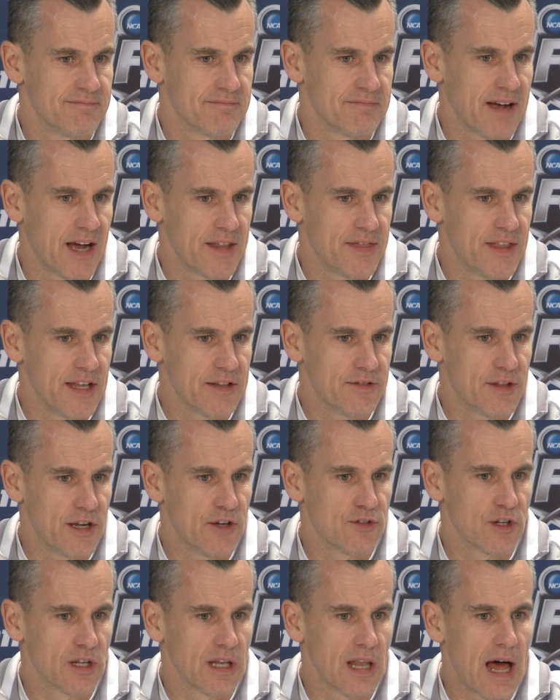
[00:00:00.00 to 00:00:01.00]
I think
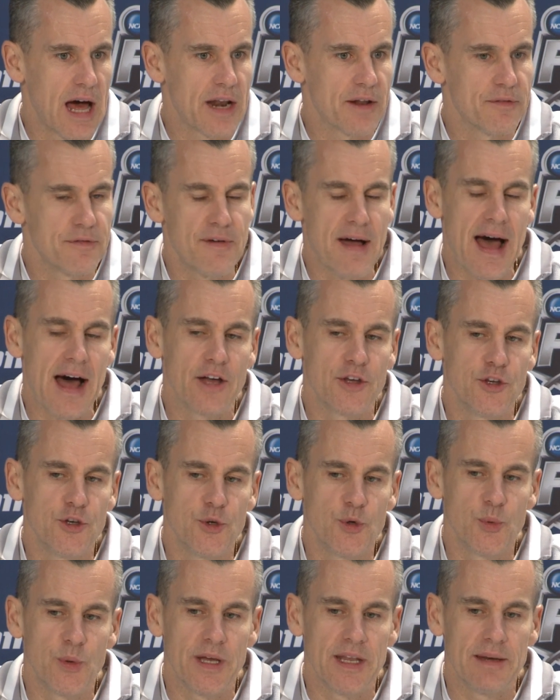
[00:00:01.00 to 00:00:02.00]
there's a lot of
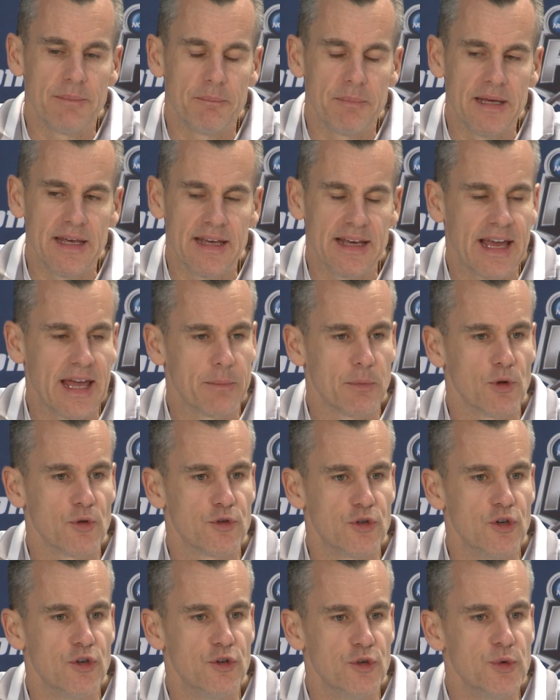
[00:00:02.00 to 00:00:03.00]
value in being able
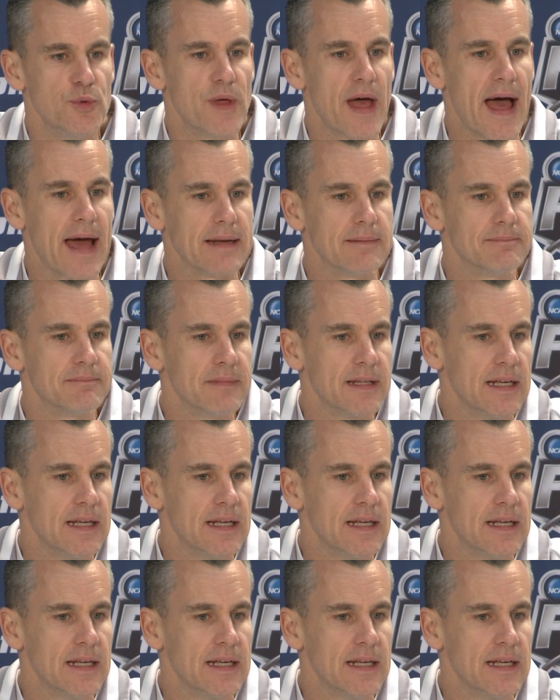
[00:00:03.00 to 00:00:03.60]
to do that.